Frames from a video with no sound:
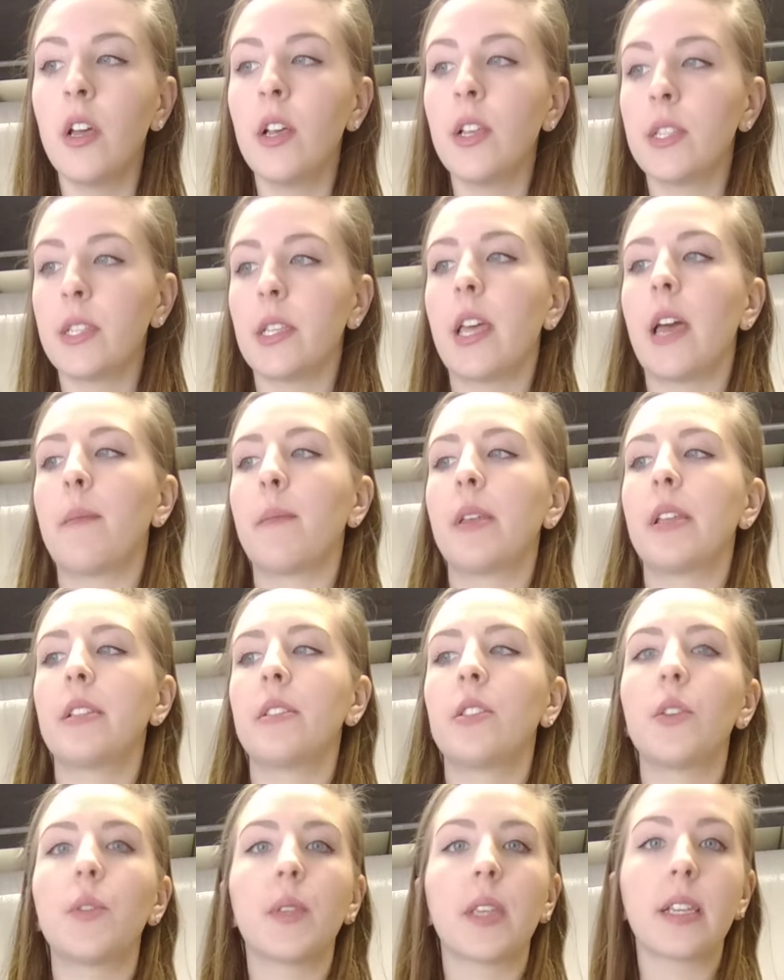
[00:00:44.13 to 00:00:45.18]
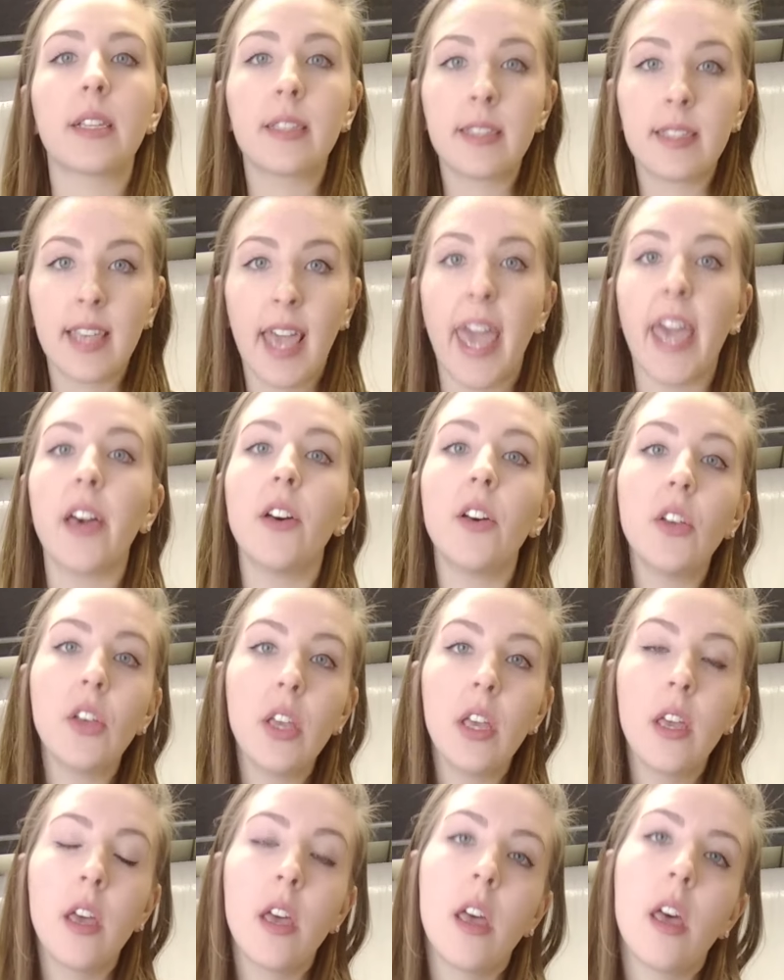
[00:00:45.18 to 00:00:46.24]
So that means using scale.
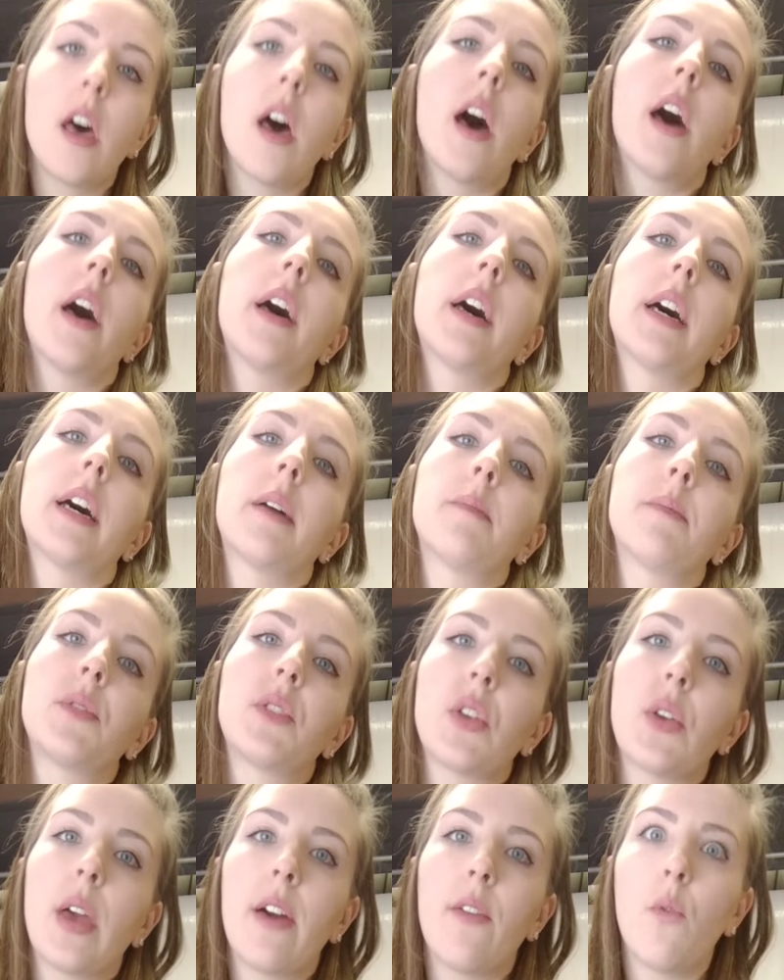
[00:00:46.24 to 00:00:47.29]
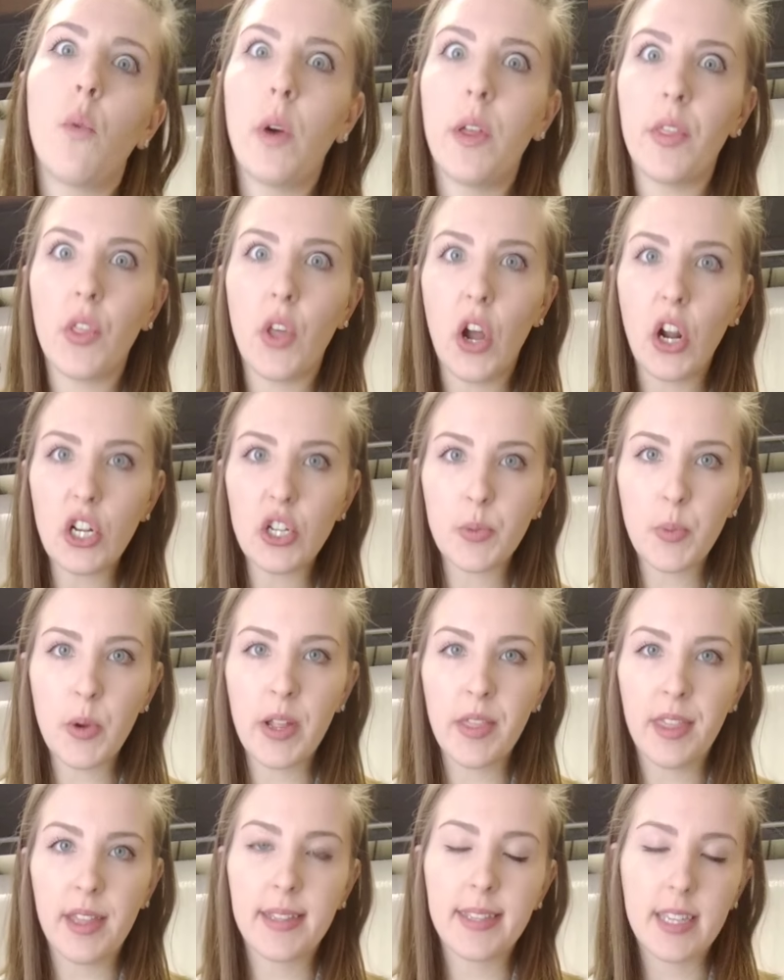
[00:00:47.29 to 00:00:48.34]
So you have one large
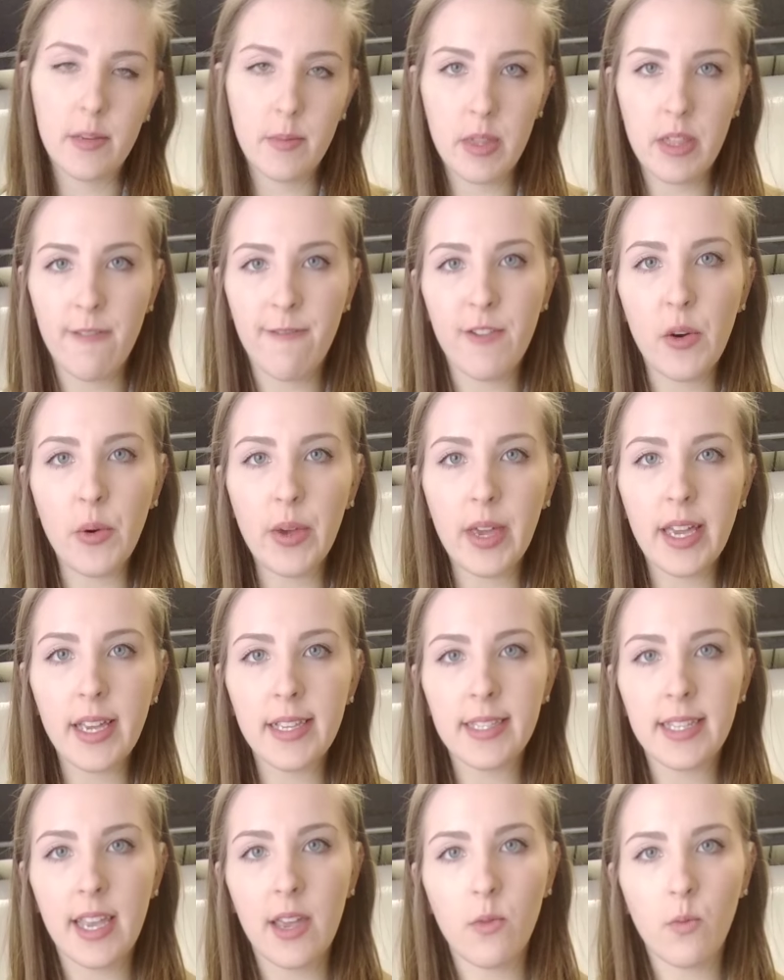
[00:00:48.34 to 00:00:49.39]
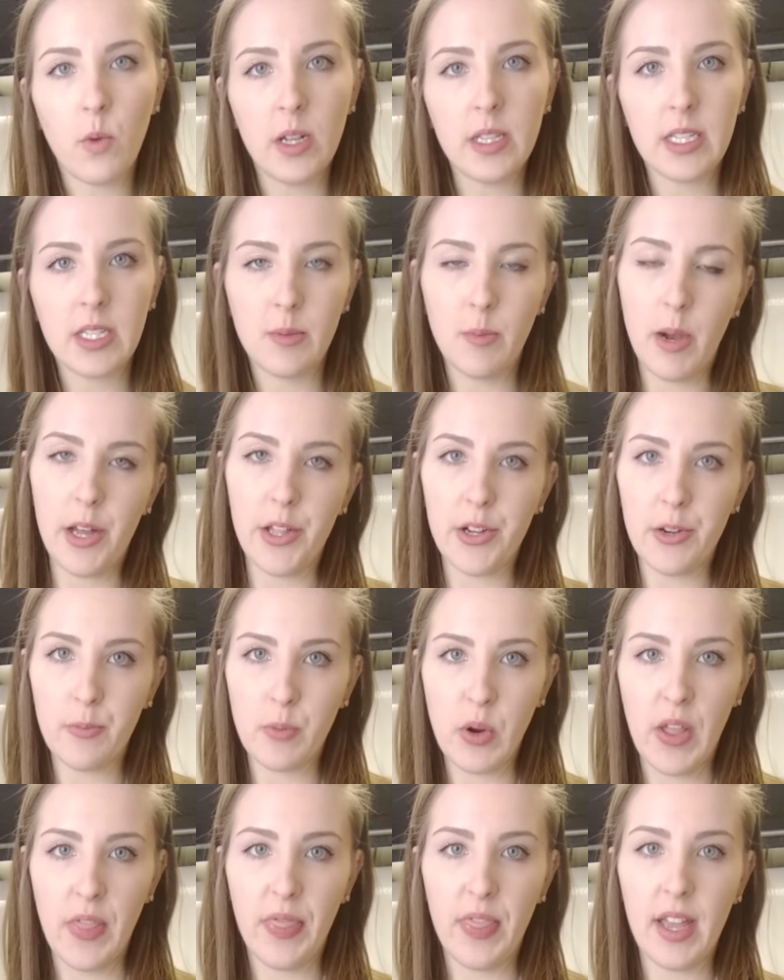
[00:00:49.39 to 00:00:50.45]
print that's going to be the focus and one smaller
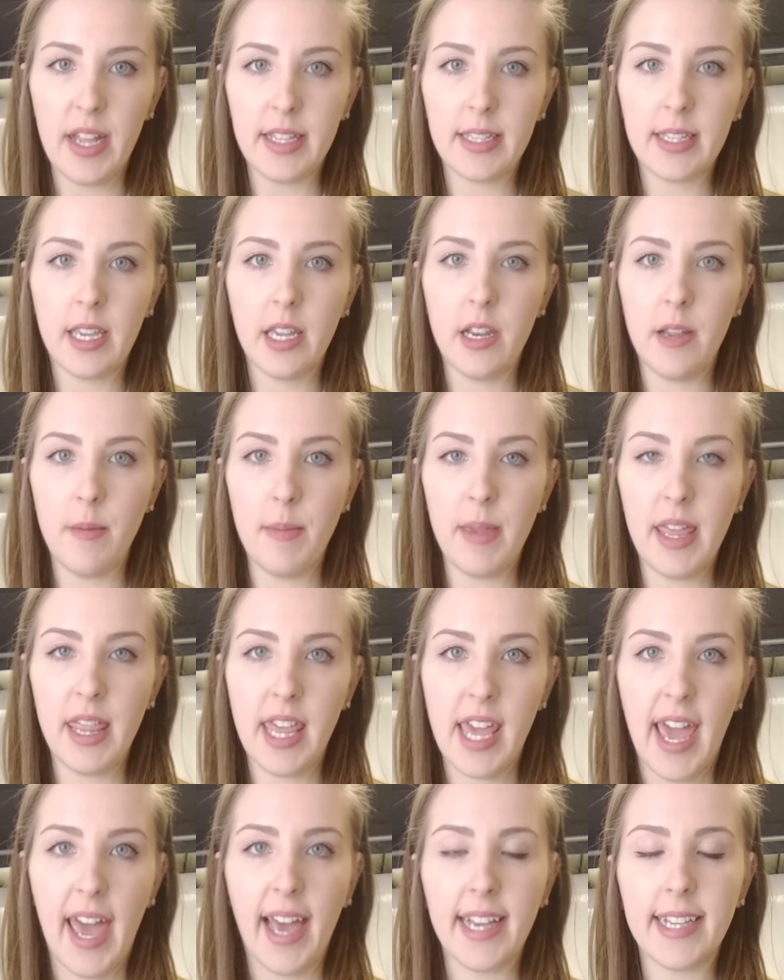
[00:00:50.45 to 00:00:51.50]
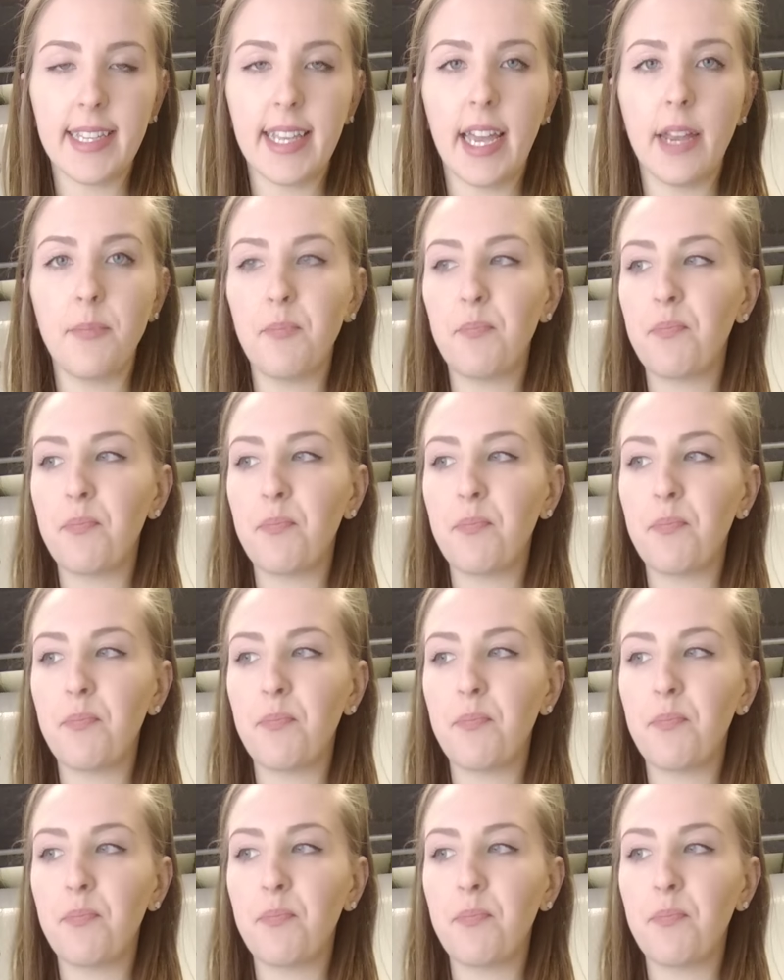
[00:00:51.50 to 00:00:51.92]
print that's going to be the accent.